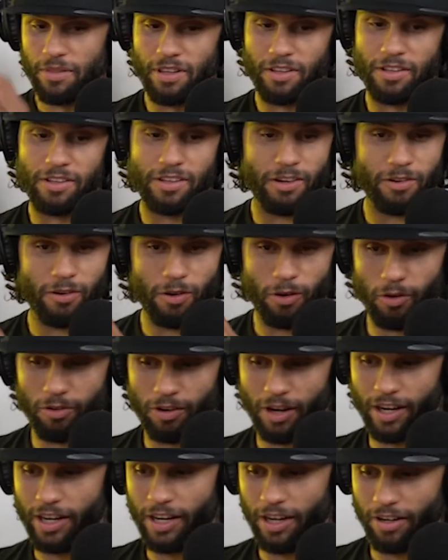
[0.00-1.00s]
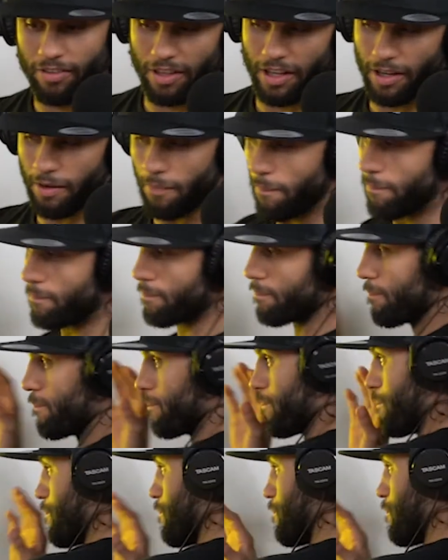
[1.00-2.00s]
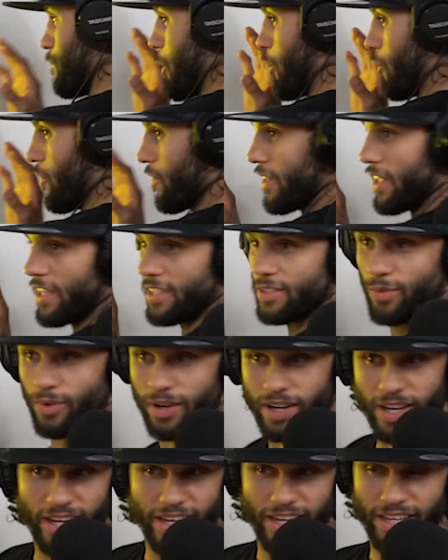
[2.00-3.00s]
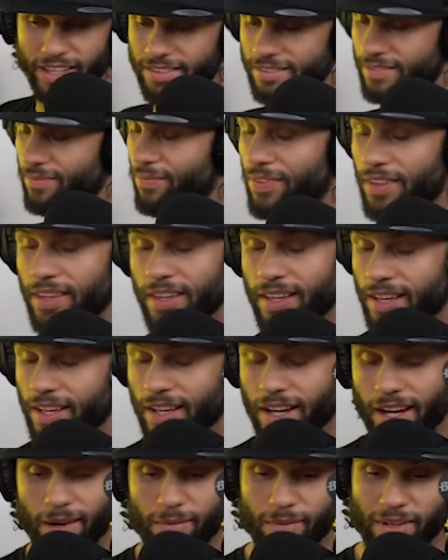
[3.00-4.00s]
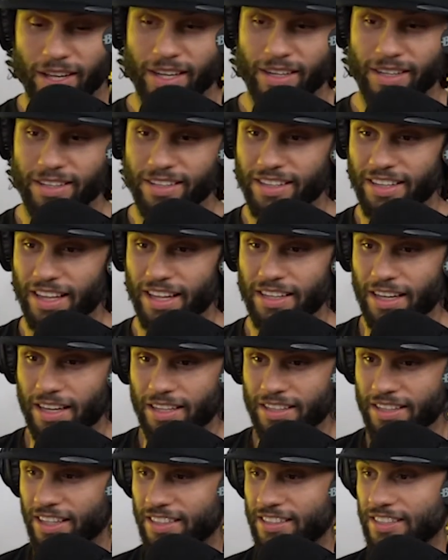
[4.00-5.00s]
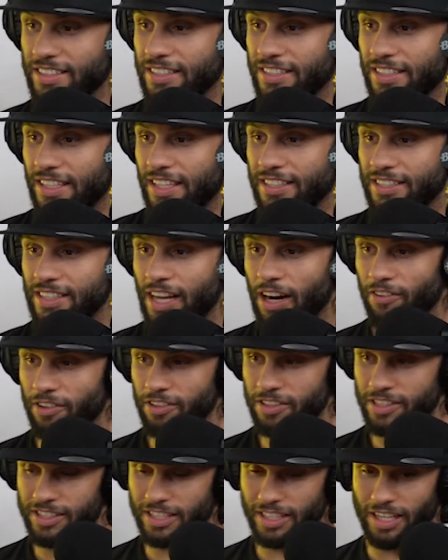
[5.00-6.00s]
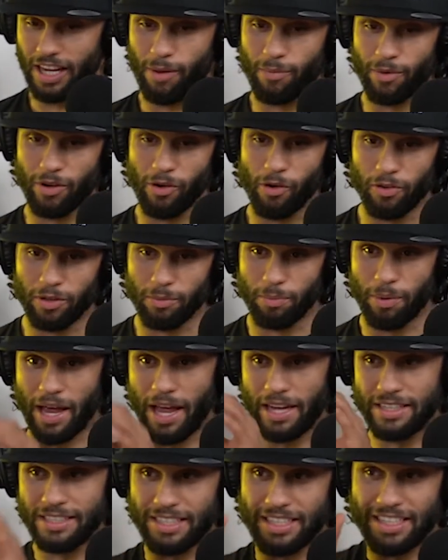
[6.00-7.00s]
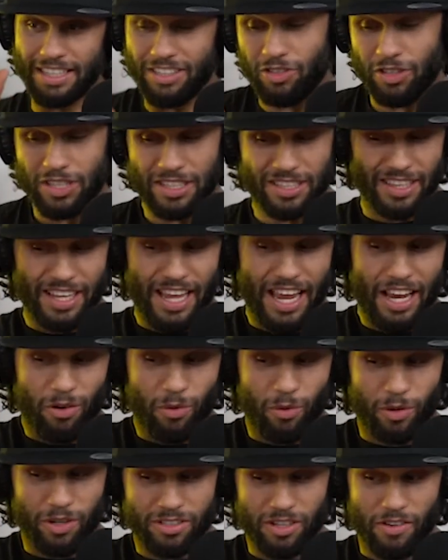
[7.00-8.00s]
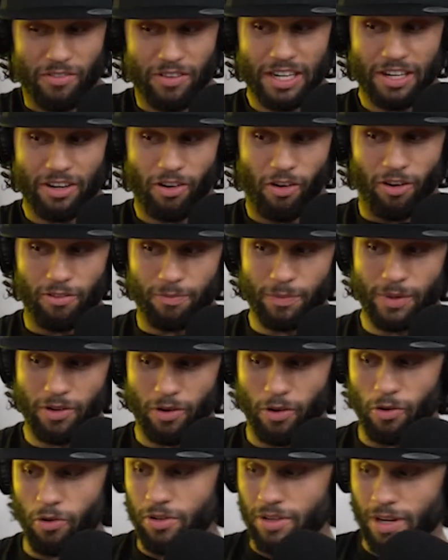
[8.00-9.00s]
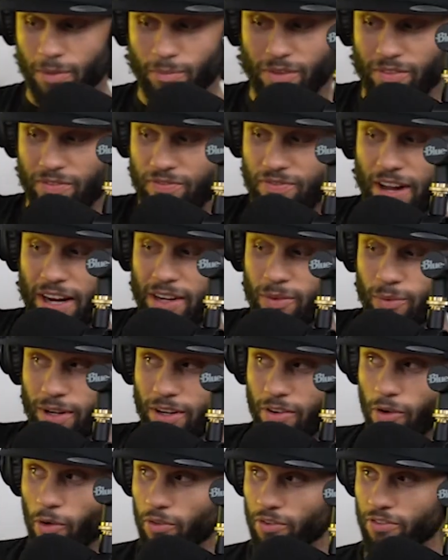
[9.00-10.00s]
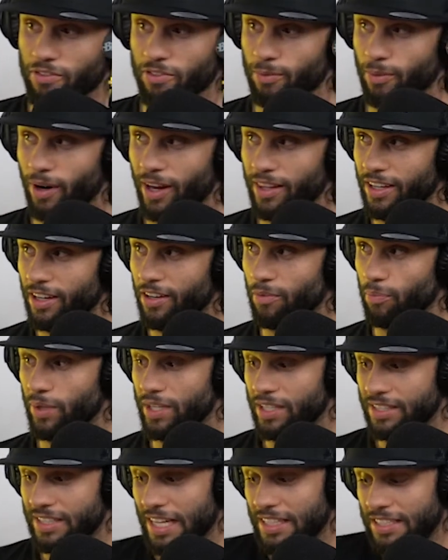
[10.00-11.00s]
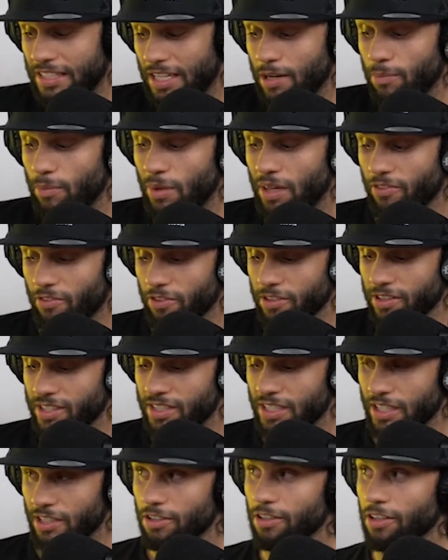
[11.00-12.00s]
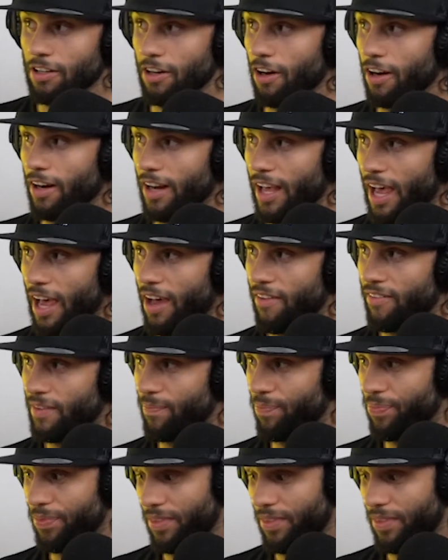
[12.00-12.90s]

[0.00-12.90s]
they'll hold right here and then move this way, and I'm like, it just is not realistic. I'm going to hold the pads, and then you get to the angle where it's over here hard for me to hold, and I'm going to find a way to hold it from right there because that's going to be the realistic look you're going to have and